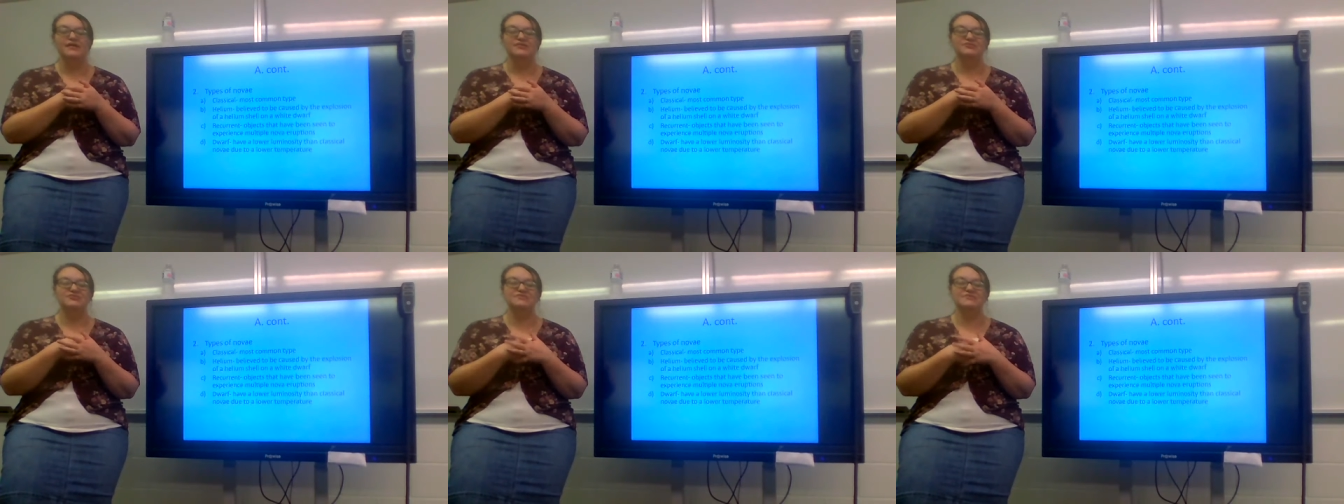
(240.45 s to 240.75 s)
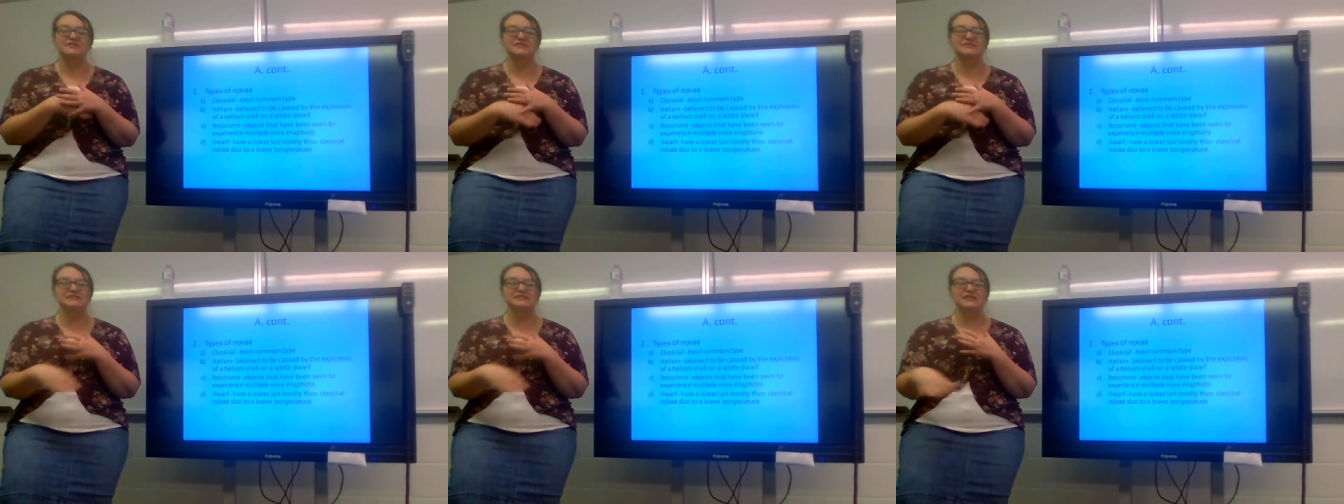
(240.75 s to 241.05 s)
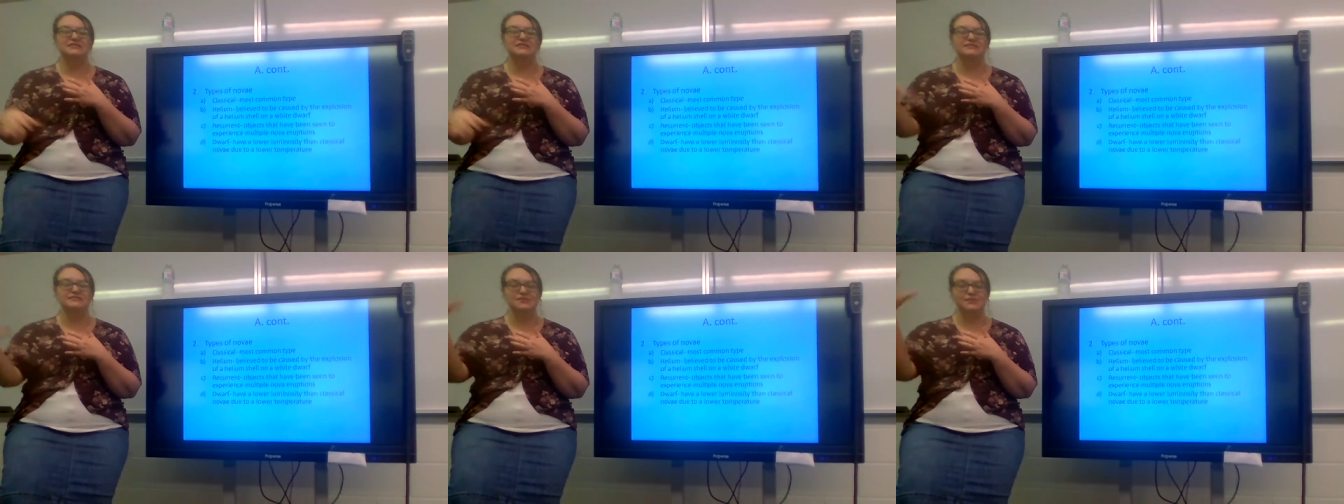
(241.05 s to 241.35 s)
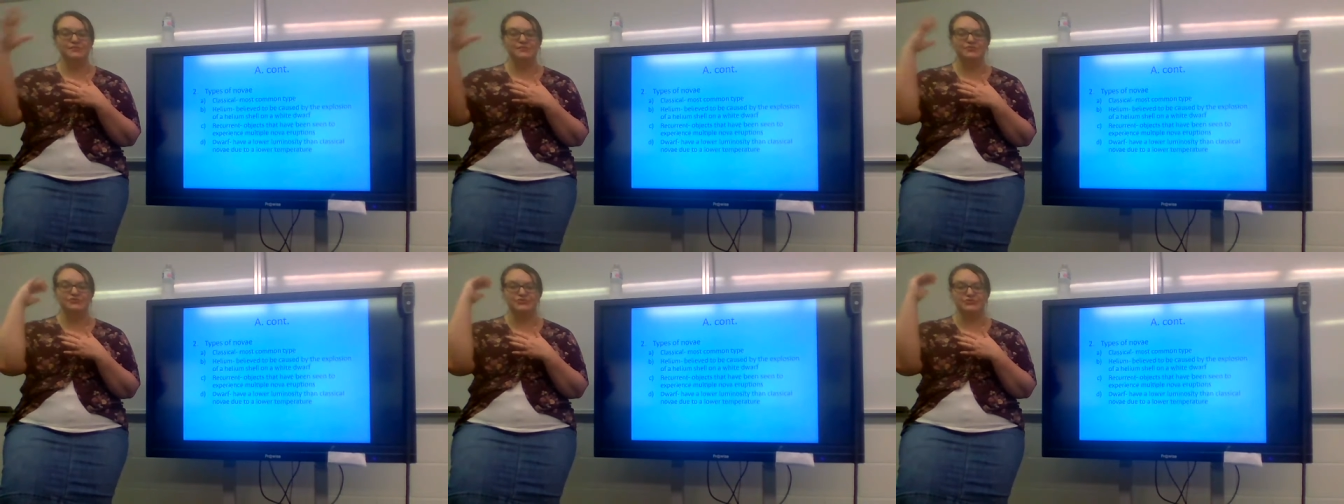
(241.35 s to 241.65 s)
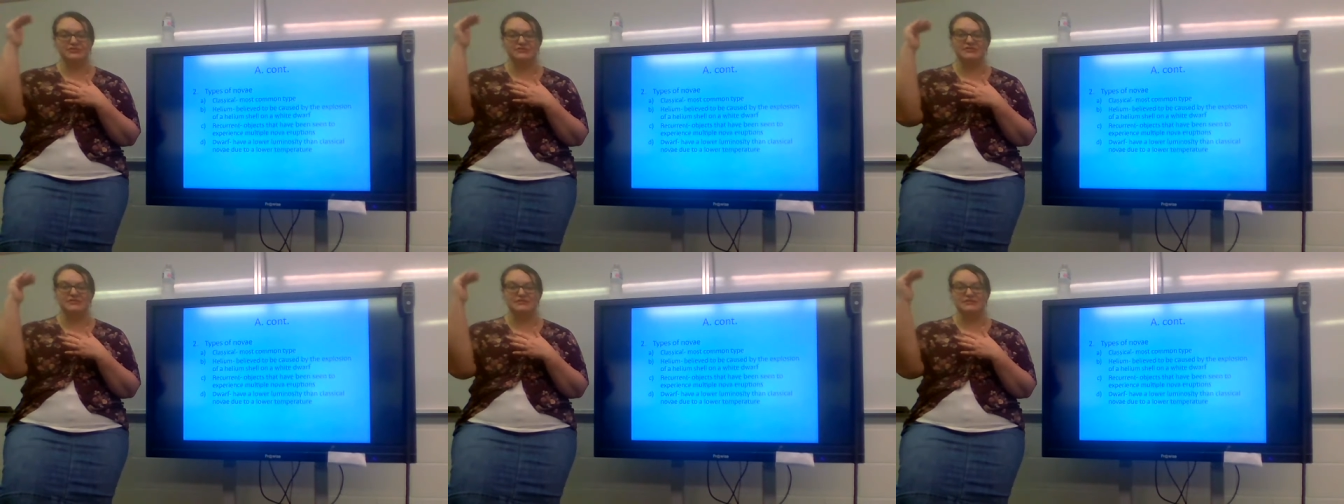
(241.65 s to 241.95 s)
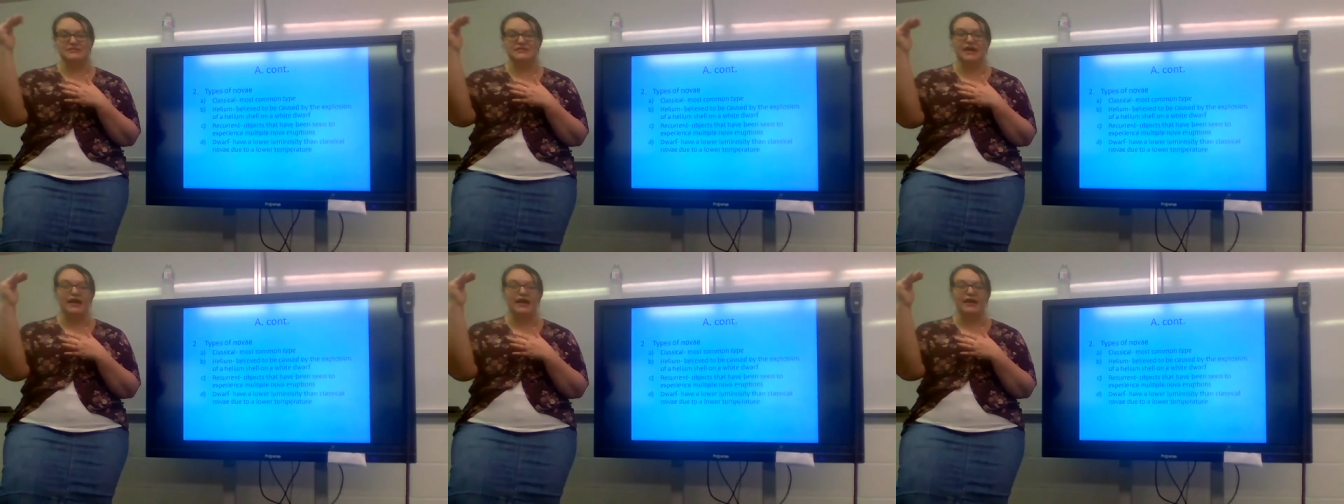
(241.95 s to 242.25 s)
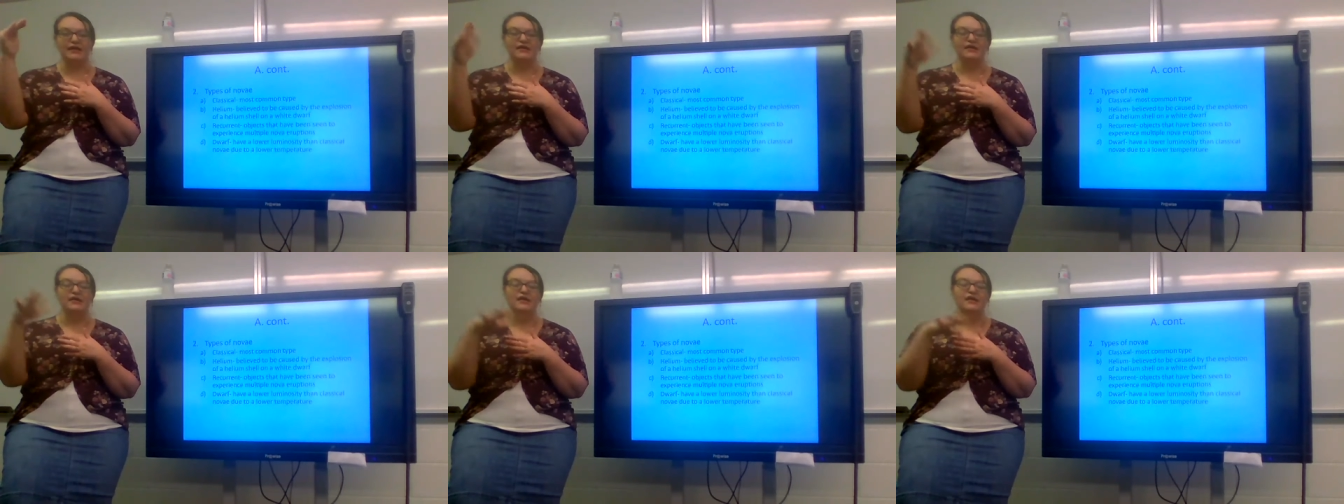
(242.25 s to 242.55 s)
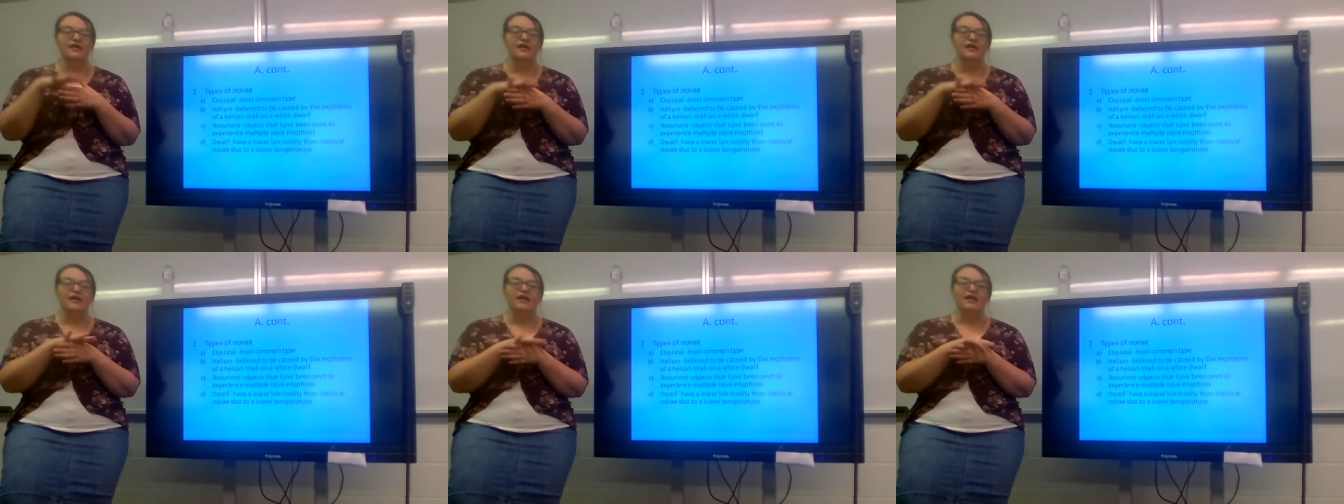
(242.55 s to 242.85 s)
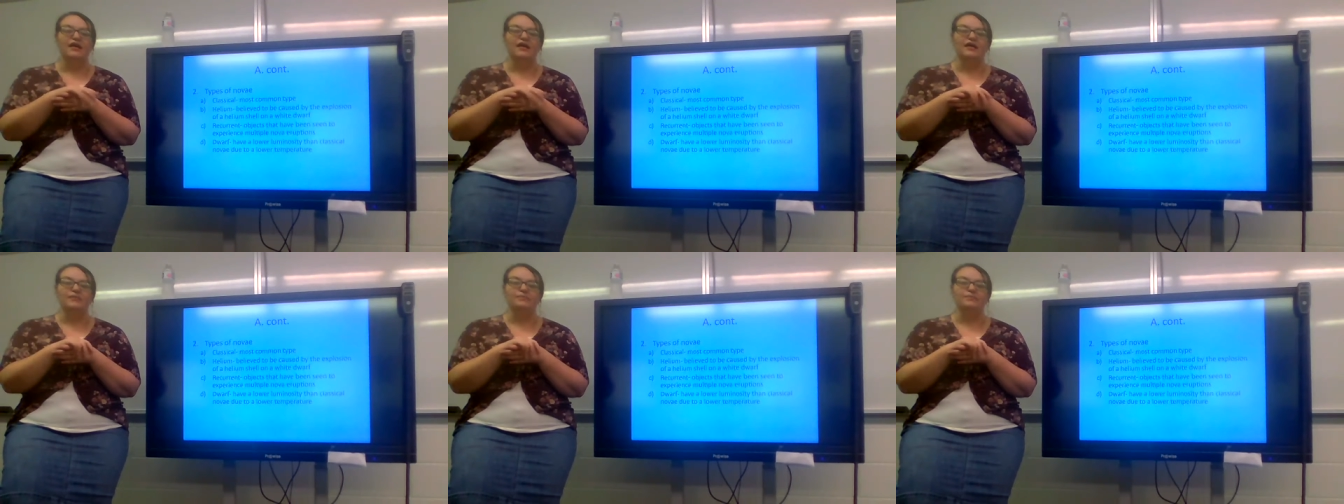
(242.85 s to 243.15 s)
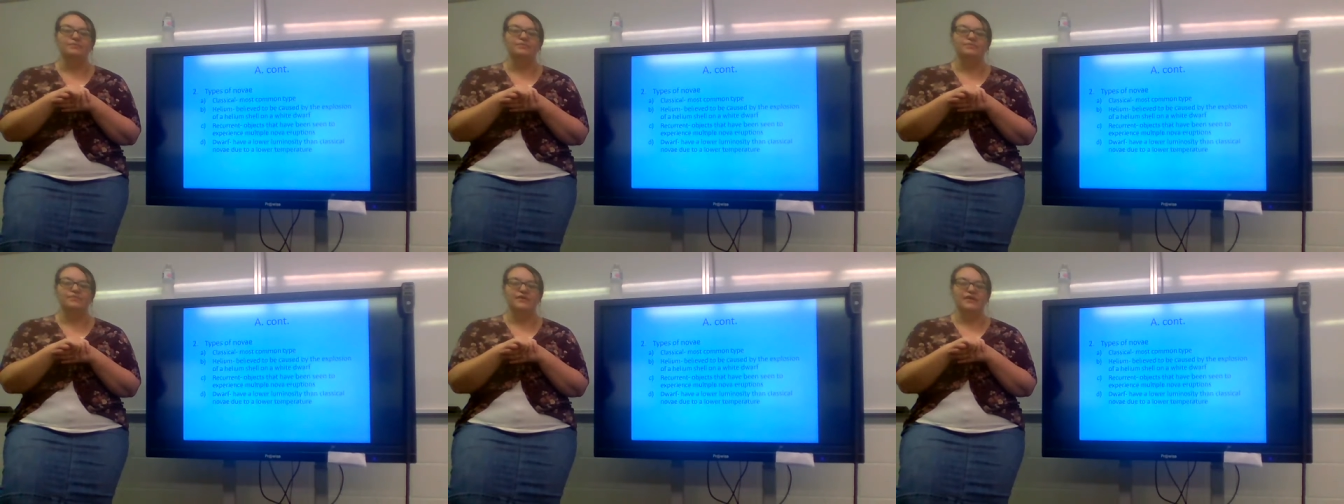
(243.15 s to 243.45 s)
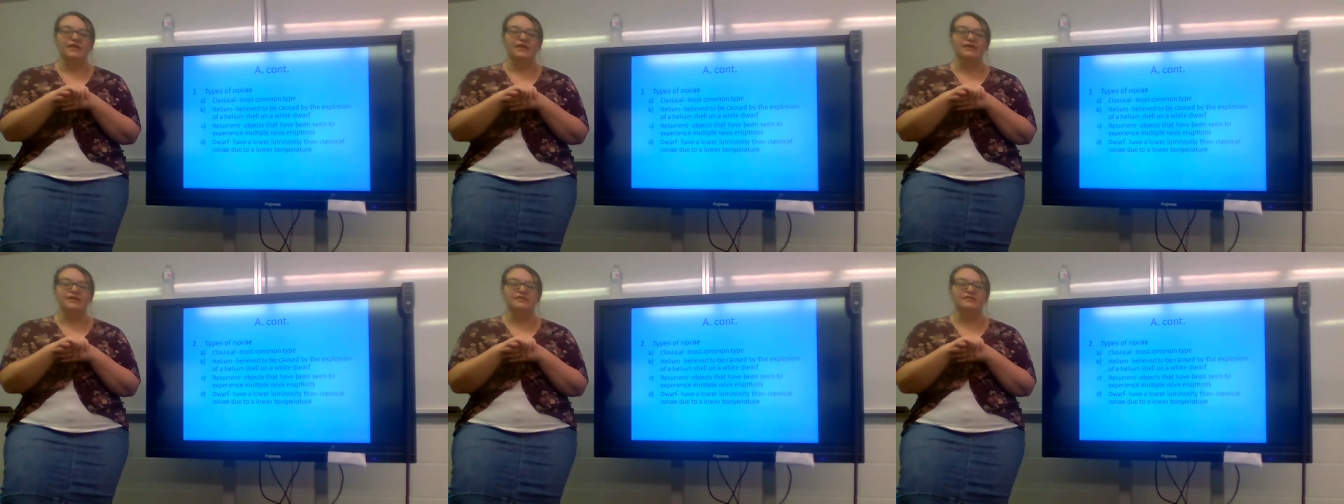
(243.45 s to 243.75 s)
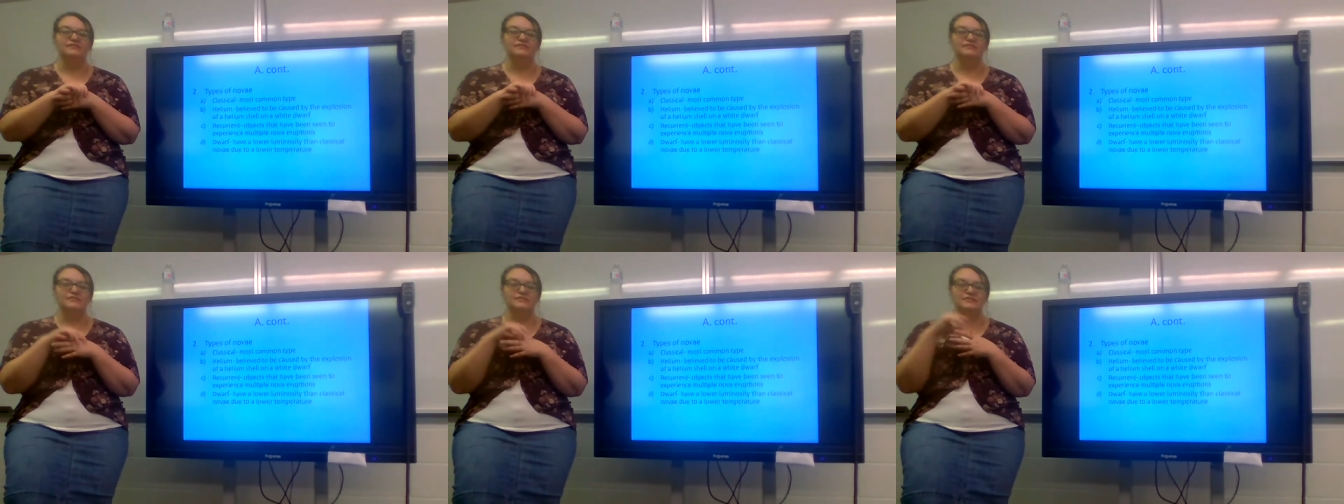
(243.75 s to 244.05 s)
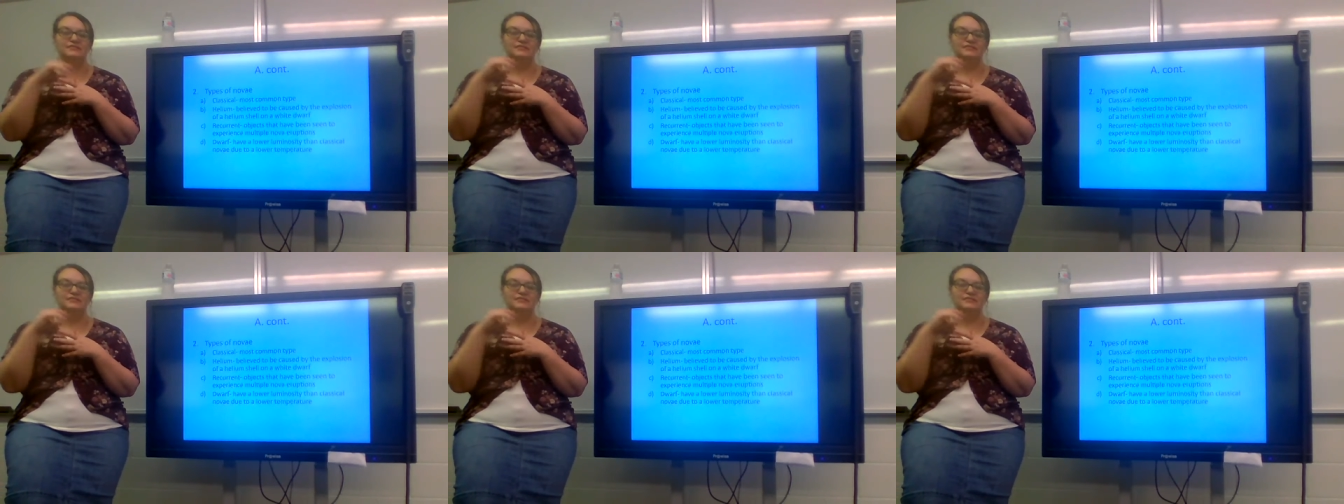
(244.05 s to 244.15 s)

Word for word: just means that the temperature isn't as high. Um, and